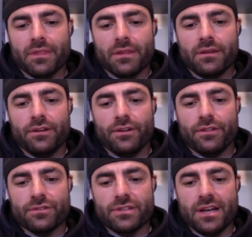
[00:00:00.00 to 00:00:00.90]
you know
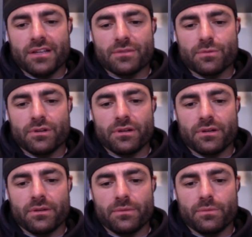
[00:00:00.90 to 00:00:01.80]
those guys
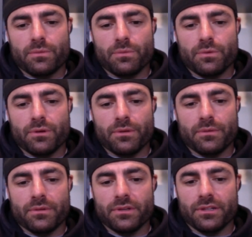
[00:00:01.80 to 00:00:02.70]
were
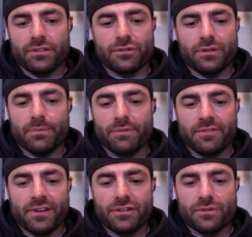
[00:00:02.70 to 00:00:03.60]
were extreme
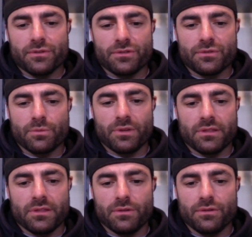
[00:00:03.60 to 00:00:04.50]
professionals
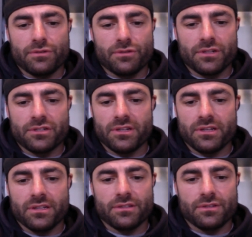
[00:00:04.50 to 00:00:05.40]
with their
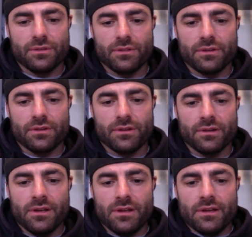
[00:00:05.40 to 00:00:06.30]
nutrition to their
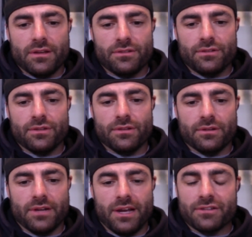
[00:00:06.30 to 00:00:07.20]
to
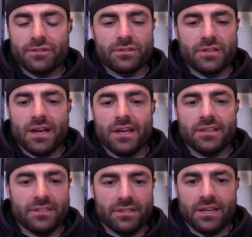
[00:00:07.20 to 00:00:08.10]
their
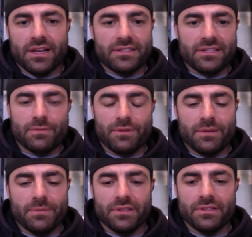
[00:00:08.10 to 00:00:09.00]
exercise and like i said
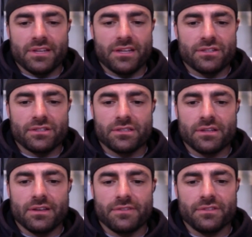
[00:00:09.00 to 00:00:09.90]
rehabilitation
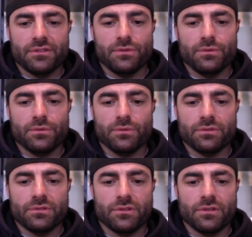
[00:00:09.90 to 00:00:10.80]
stuff to
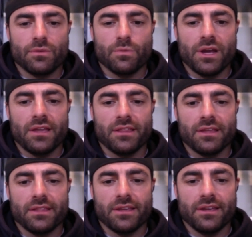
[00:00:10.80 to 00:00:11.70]
to the way
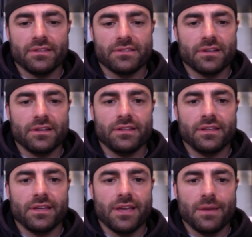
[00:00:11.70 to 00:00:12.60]
that they studied
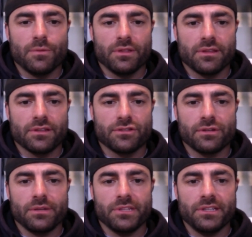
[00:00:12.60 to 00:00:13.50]
the game with
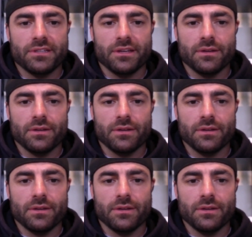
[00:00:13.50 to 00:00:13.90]
extreme detail